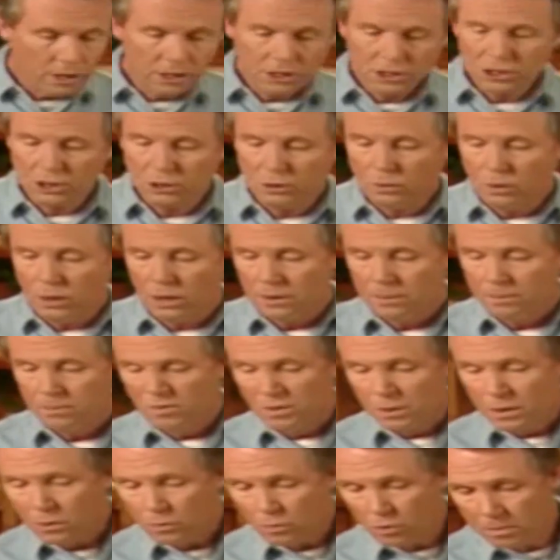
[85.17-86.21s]
to
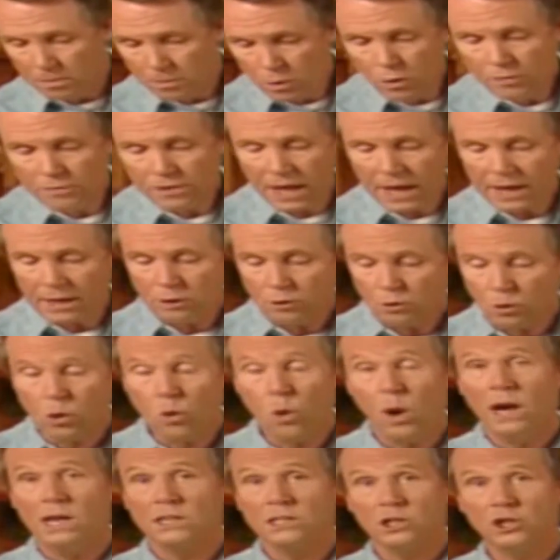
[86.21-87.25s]
remove that, it
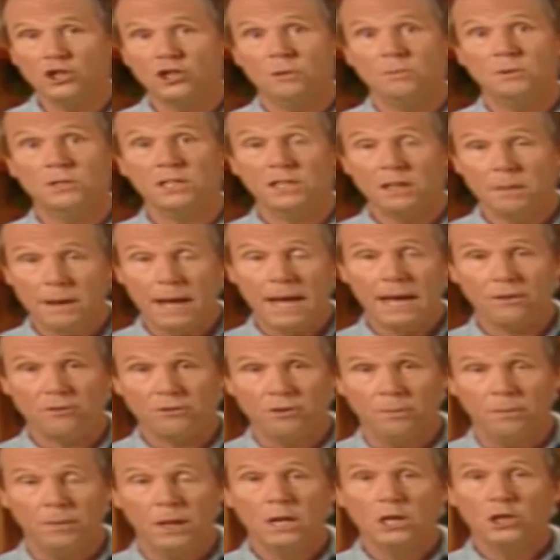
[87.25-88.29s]
requires a trip to the
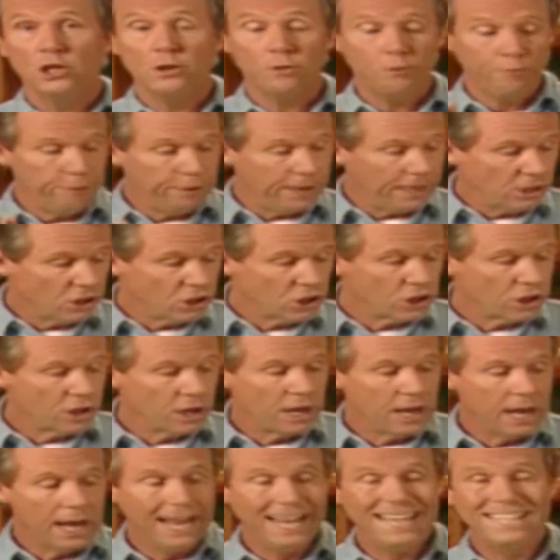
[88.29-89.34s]
bathroom to fetch
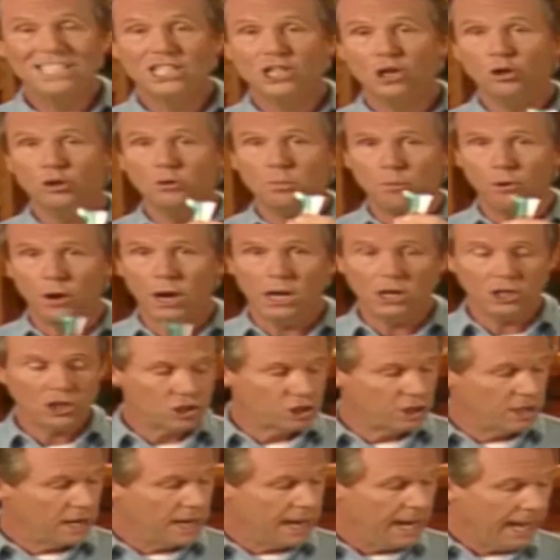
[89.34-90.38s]
a
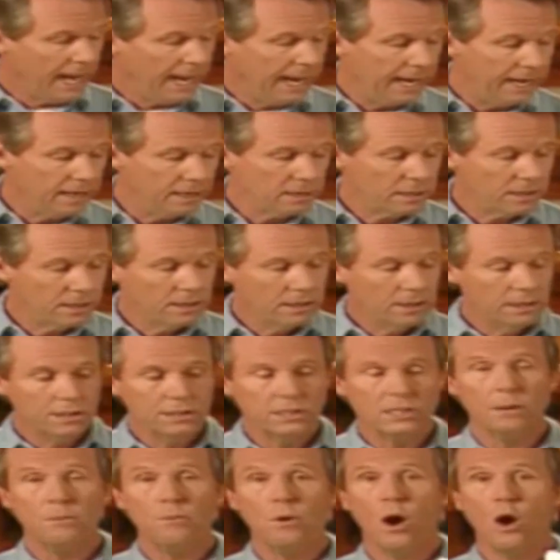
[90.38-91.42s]
toothbrush and
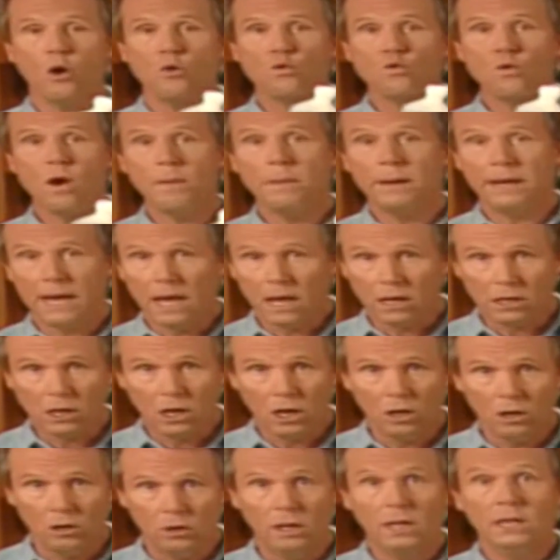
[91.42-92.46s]
some rubbing
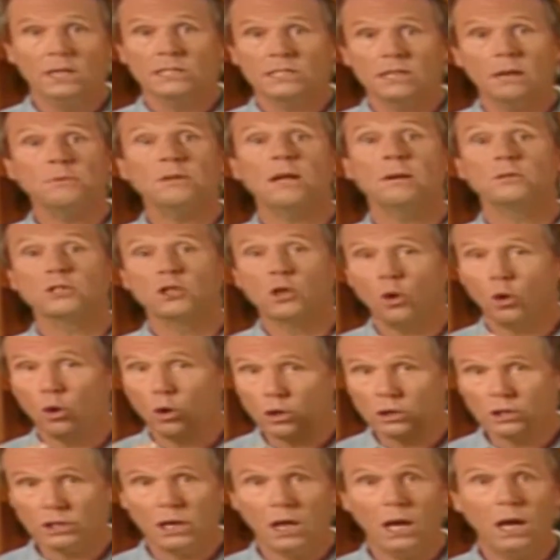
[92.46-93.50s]
alcohol, sometimes
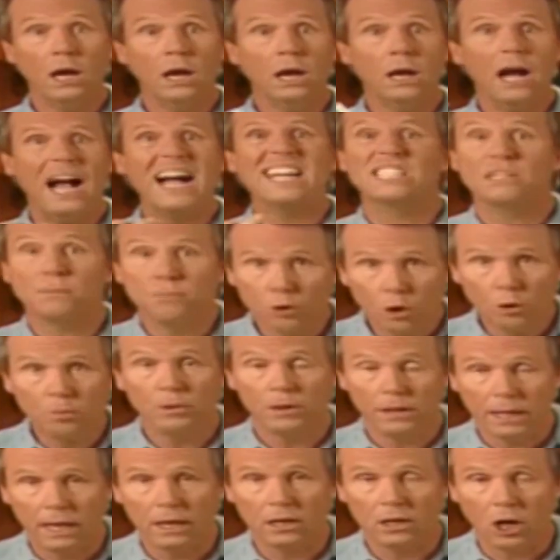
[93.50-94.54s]
called
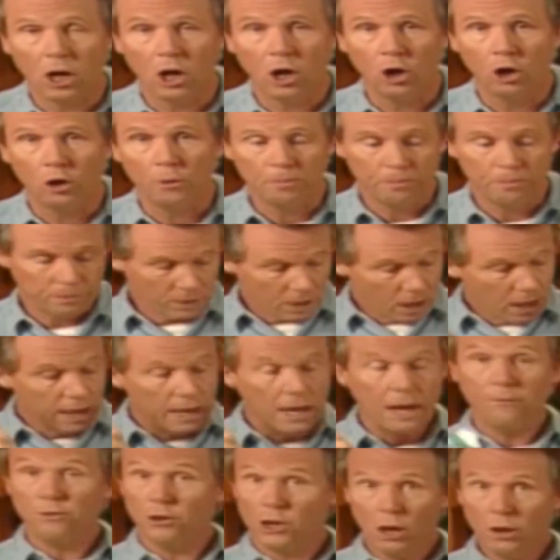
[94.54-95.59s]
isopropyl alcohol.
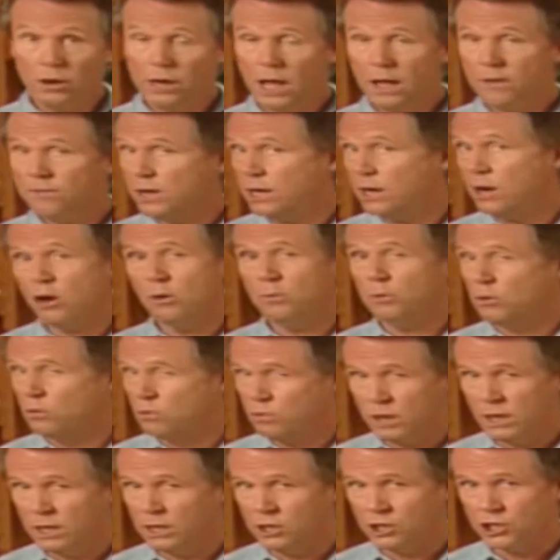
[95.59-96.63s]
Now if you don't have it at home, you
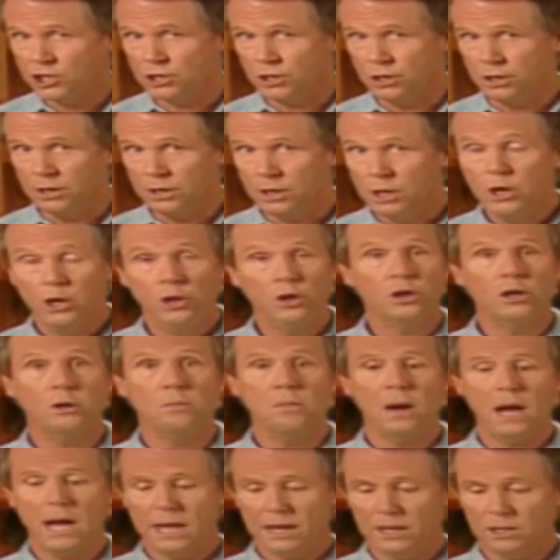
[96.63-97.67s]
really should. You can
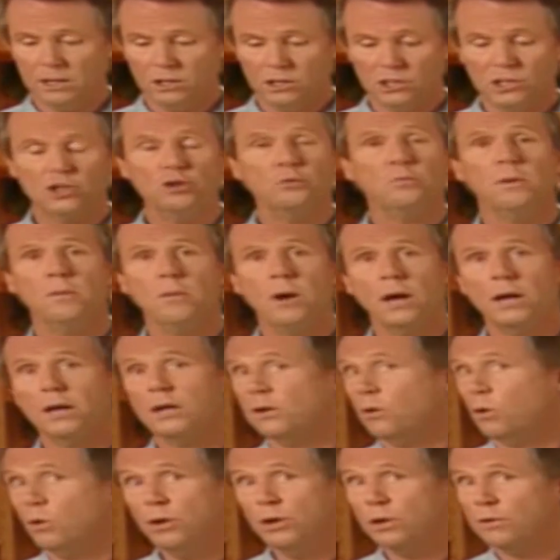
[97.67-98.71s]
buy it in the supermarket
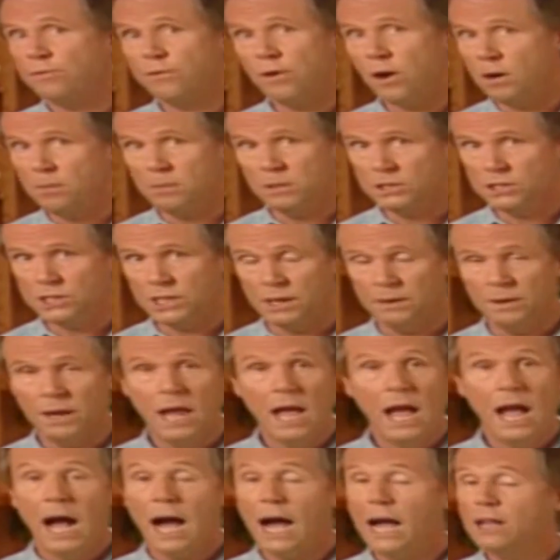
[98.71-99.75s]
or your pharmacy.
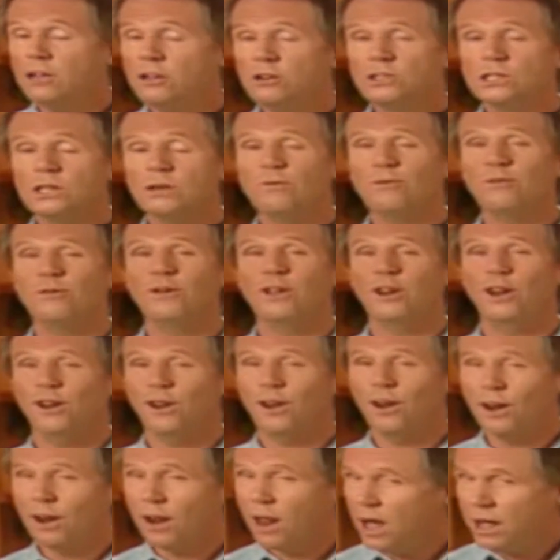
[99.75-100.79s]
I use it for a
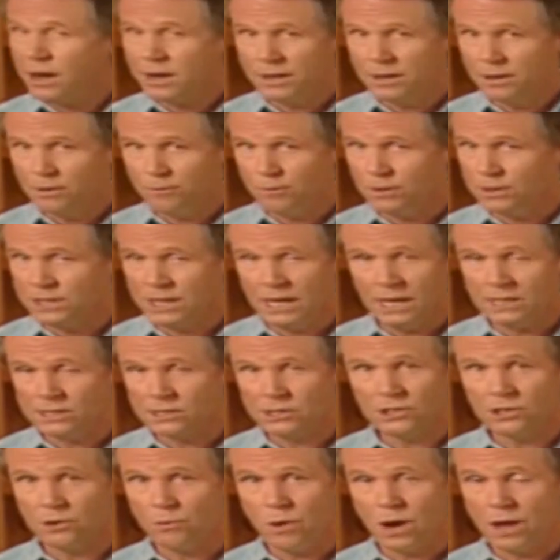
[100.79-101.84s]
lot of different
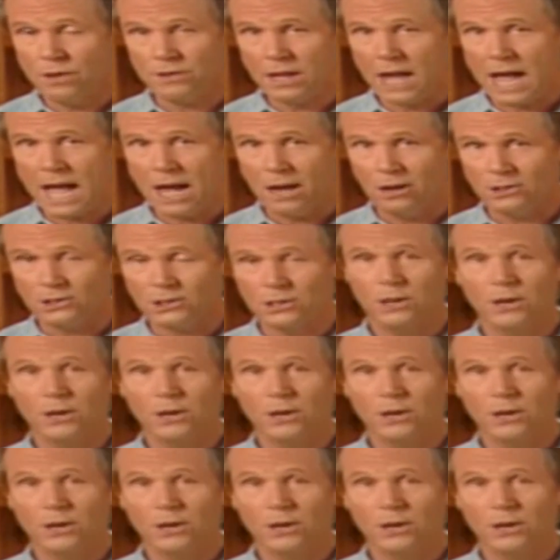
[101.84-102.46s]
tasks around the house.